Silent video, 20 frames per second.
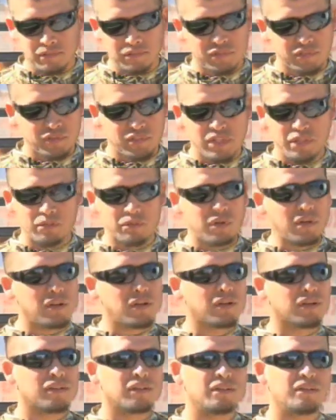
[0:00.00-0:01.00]

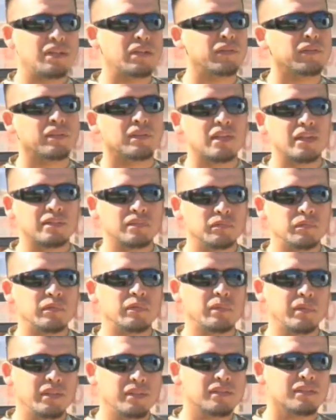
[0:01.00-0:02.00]
sheetrock, everything has to be
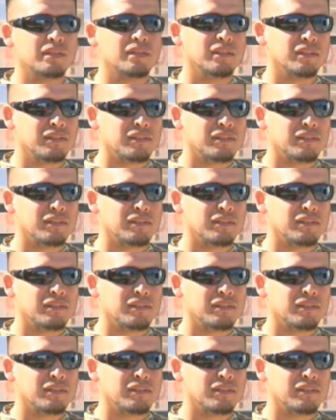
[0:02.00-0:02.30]
replaced.